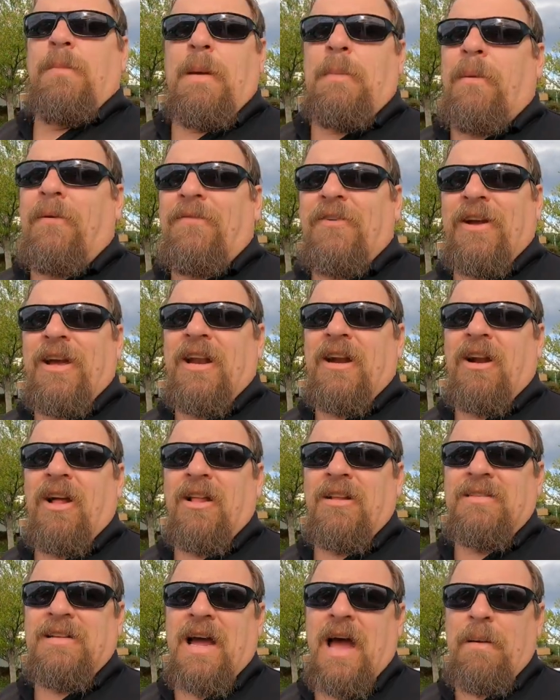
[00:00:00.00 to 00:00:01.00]
People forget it
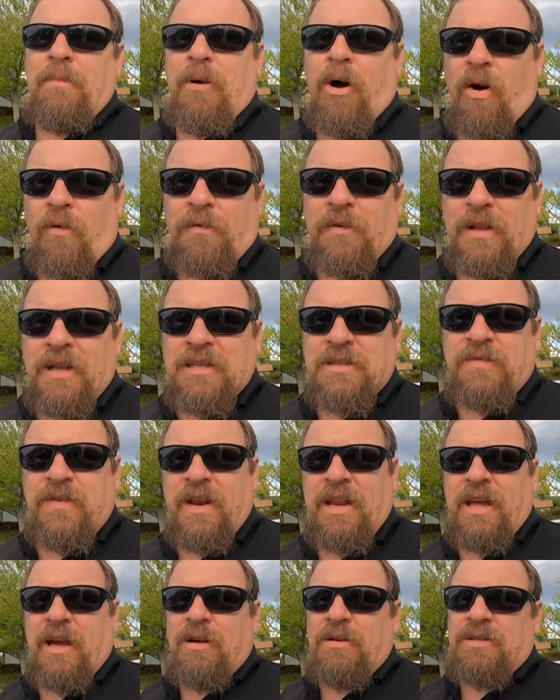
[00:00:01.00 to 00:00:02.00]
all the time. Hopefully this
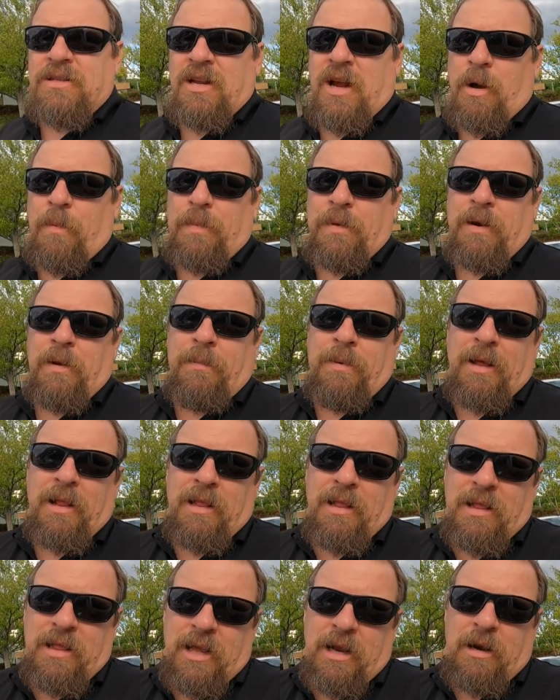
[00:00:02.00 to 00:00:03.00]
video is helping you be a
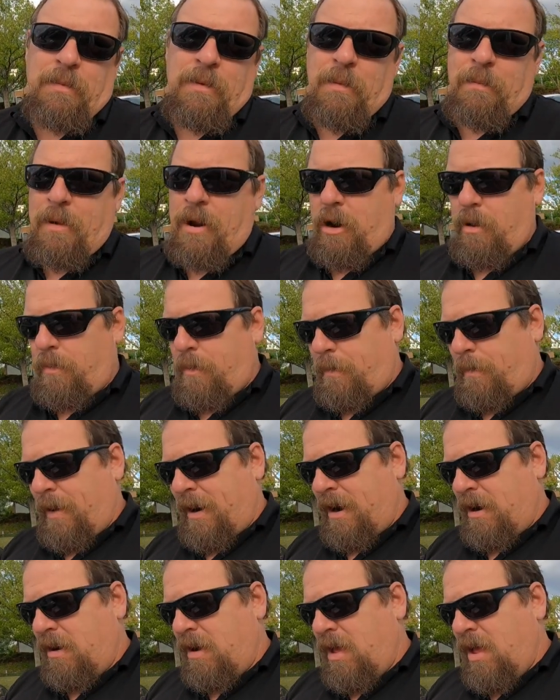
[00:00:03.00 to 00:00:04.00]
little bit better
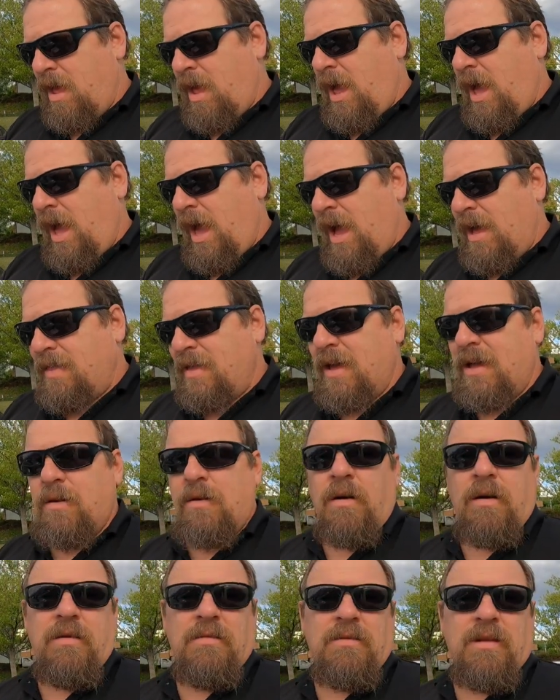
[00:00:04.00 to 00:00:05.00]
prepared. And then
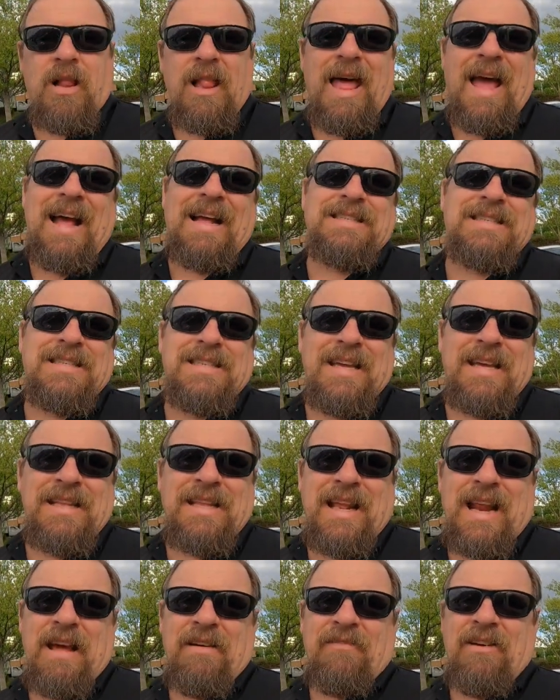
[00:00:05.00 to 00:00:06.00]
the last
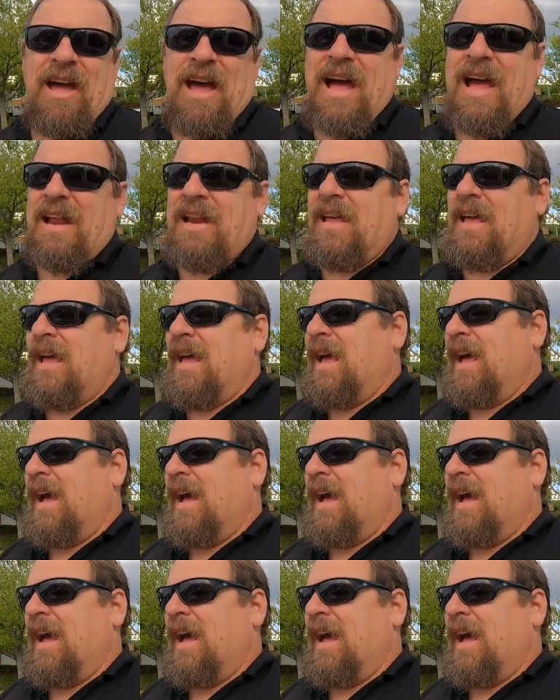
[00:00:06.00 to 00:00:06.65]
thing that I've got,